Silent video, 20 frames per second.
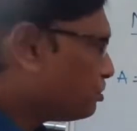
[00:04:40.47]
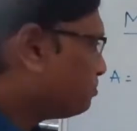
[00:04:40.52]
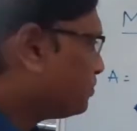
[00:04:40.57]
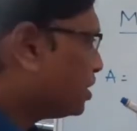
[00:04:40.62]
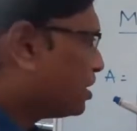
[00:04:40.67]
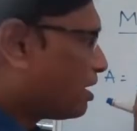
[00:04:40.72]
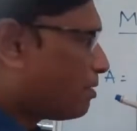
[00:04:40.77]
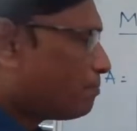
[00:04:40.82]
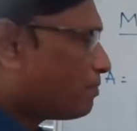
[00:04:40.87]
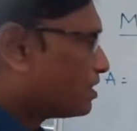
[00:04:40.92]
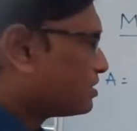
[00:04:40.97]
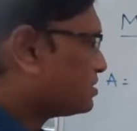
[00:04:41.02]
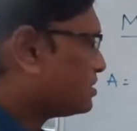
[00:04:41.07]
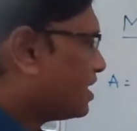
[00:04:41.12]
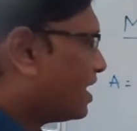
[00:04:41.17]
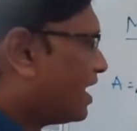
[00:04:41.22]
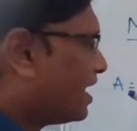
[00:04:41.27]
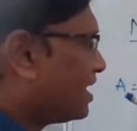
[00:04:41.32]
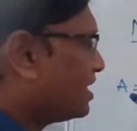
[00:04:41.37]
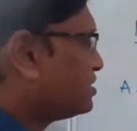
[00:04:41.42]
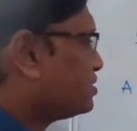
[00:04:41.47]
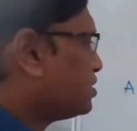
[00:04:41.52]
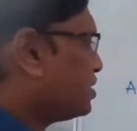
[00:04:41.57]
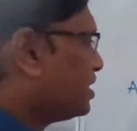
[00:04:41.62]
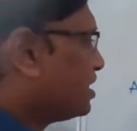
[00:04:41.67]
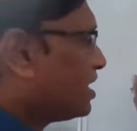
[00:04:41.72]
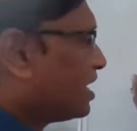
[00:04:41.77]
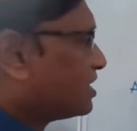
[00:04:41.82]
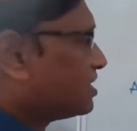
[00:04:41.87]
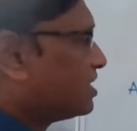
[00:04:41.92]
of the numbers arranged in
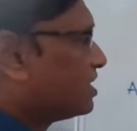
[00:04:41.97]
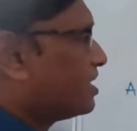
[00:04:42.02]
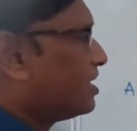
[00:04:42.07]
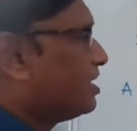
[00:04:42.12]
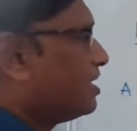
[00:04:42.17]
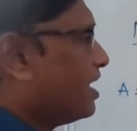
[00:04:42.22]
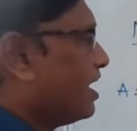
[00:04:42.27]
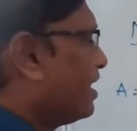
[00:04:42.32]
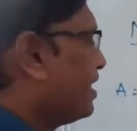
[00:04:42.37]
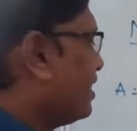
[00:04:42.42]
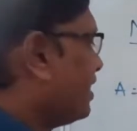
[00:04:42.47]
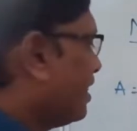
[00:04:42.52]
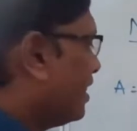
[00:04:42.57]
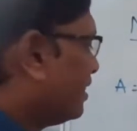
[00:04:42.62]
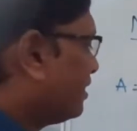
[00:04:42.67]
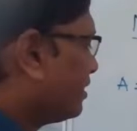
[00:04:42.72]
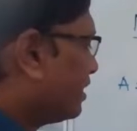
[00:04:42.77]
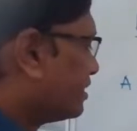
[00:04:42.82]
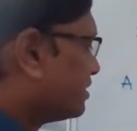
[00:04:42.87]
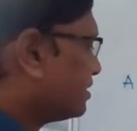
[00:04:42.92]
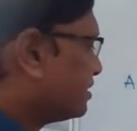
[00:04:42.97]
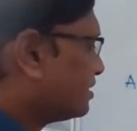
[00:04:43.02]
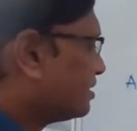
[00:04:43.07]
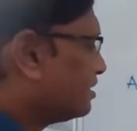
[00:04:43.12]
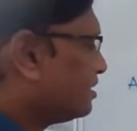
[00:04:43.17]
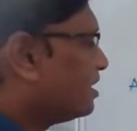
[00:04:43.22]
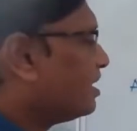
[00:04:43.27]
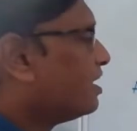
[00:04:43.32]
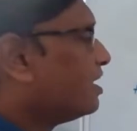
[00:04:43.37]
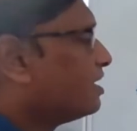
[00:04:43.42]
a rectangle array and rectangle
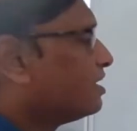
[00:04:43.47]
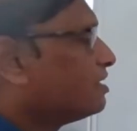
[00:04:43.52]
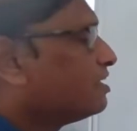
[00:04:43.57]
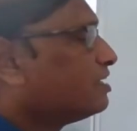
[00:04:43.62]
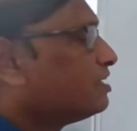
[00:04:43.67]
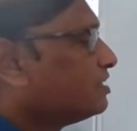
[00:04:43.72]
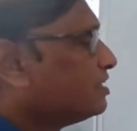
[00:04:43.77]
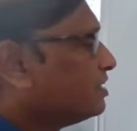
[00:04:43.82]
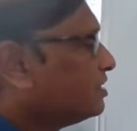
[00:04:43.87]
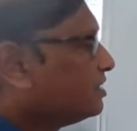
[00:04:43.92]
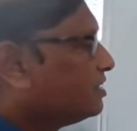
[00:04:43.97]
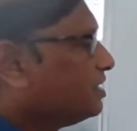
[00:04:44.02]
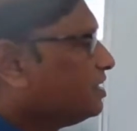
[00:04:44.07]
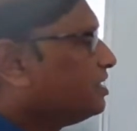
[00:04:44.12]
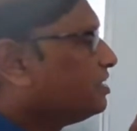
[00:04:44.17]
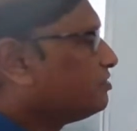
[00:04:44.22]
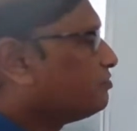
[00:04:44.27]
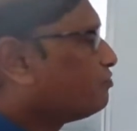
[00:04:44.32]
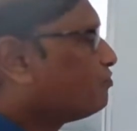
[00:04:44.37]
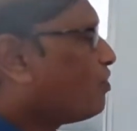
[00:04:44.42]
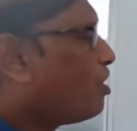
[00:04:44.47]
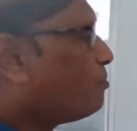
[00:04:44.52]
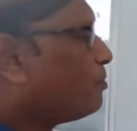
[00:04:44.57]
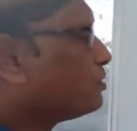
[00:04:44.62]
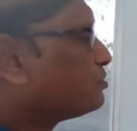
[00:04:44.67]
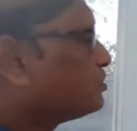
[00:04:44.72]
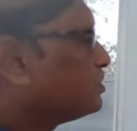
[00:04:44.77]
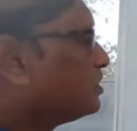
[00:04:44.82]
in form of